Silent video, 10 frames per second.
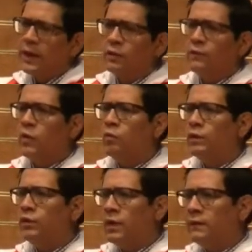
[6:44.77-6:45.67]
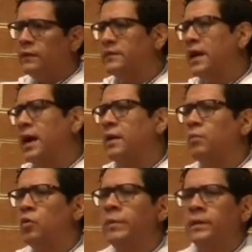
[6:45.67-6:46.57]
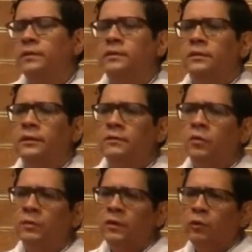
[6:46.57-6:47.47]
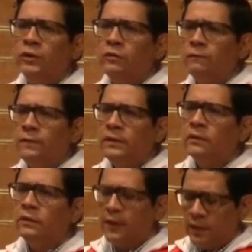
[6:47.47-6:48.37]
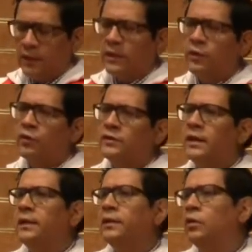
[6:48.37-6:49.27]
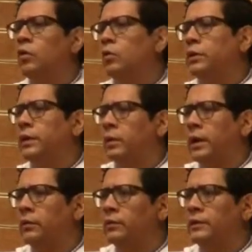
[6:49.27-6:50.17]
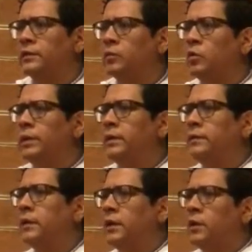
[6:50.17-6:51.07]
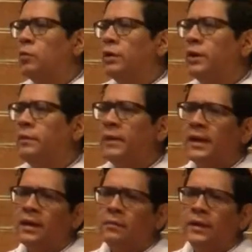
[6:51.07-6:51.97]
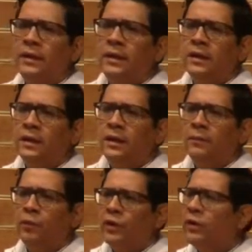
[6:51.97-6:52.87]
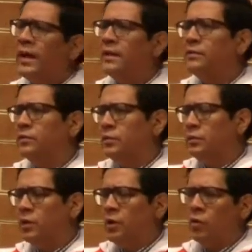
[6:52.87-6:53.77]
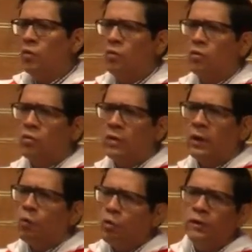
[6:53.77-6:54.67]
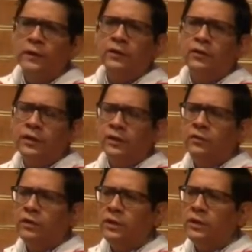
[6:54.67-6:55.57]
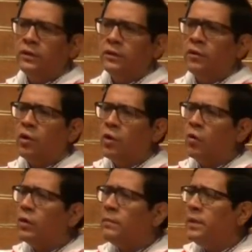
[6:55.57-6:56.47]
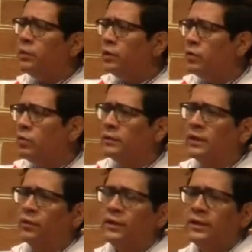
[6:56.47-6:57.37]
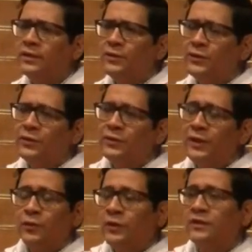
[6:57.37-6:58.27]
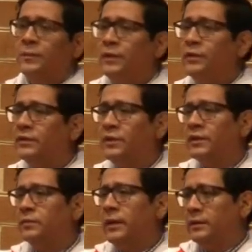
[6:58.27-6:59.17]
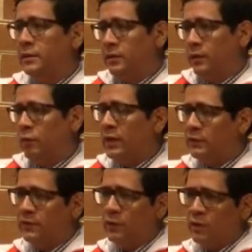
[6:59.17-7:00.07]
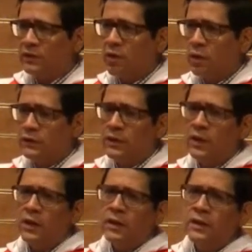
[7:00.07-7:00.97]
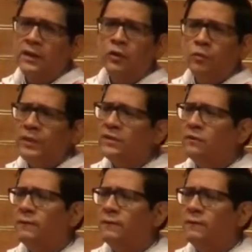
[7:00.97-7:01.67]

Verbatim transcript: out of nowhere, you have this God moment, this moment when you feel that you're standing on holy ground, this moment where it might have been a, a prayer answered, or a word that you needed to hear, or a miracle that you needed to, that you experienced unexpectedly when everything was lost. It could be